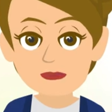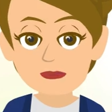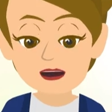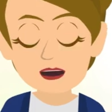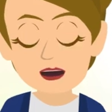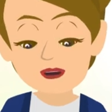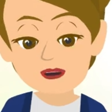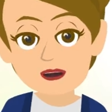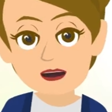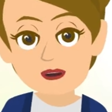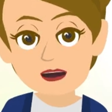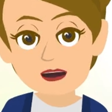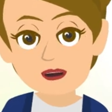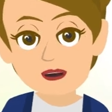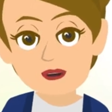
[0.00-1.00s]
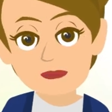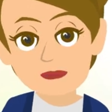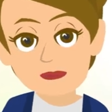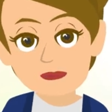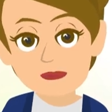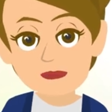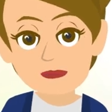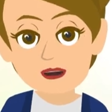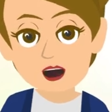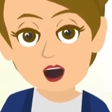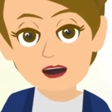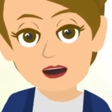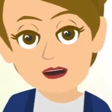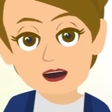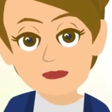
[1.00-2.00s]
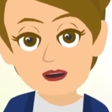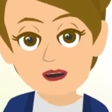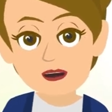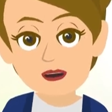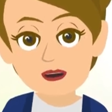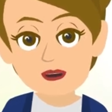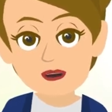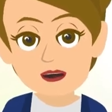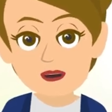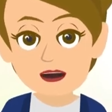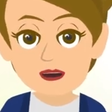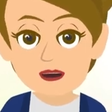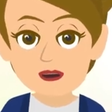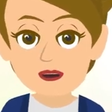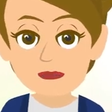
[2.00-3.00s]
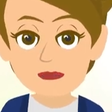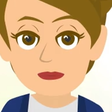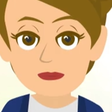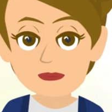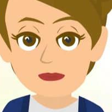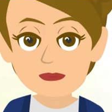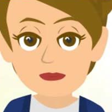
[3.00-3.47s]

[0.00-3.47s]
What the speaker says: How are you realizing what you're realizing?